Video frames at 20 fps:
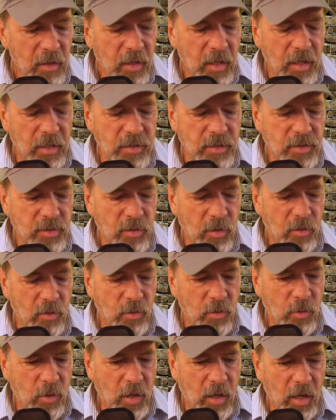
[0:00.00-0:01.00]
And
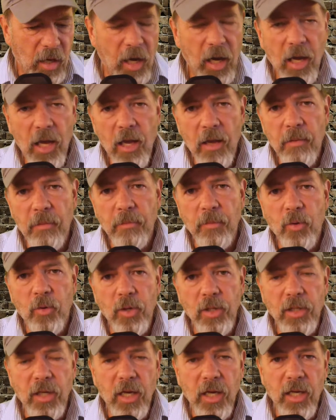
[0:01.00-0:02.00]
so I am
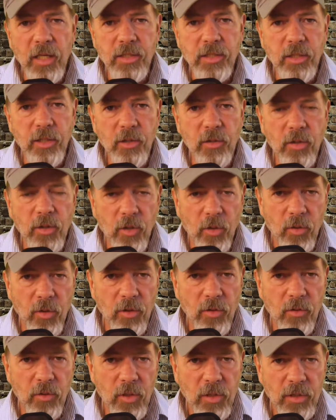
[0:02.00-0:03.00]
going to ask you to go
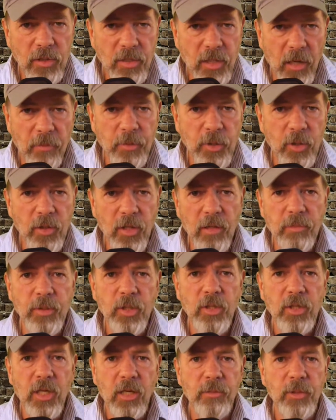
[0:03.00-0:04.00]
to
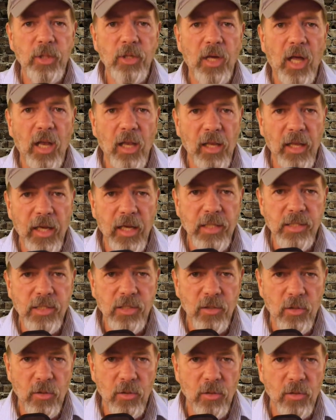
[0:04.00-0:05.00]

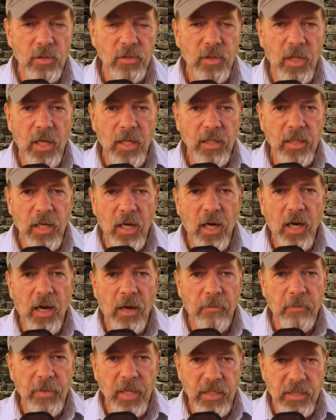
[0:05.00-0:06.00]

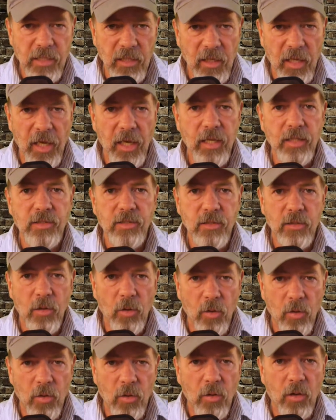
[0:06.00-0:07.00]
www.lanceearl.com. That's
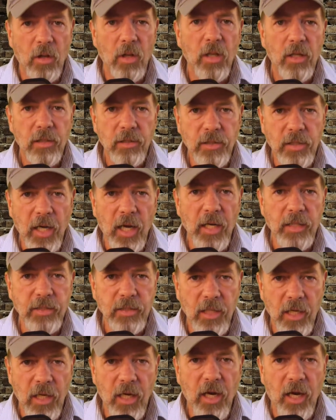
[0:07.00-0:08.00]

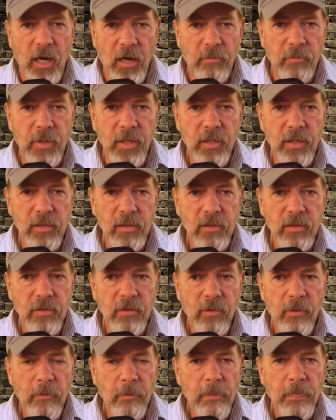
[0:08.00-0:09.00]
lanceearl.com.
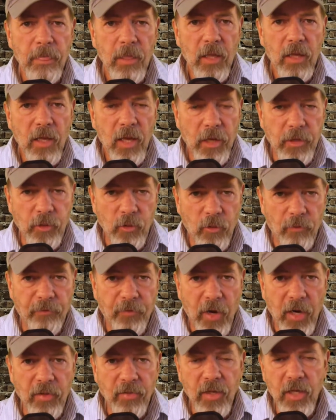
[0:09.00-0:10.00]
And you will
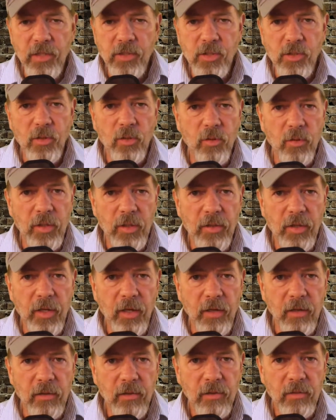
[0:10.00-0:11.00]
find that story
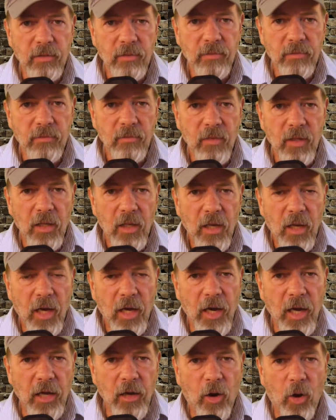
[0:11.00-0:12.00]
there.
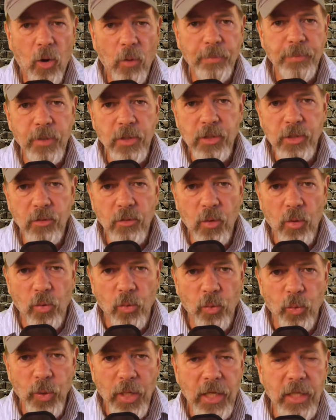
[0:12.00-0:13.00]
And I hope that you will
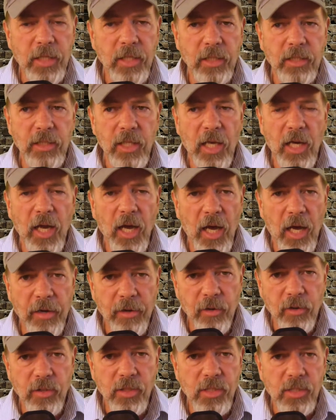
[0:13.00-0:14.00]
read it and
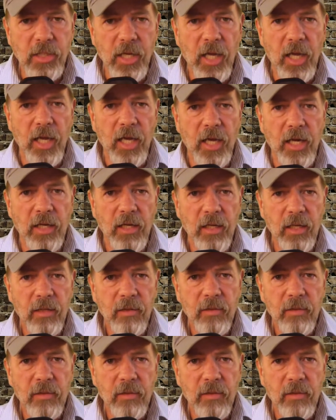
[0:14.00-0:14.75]
understand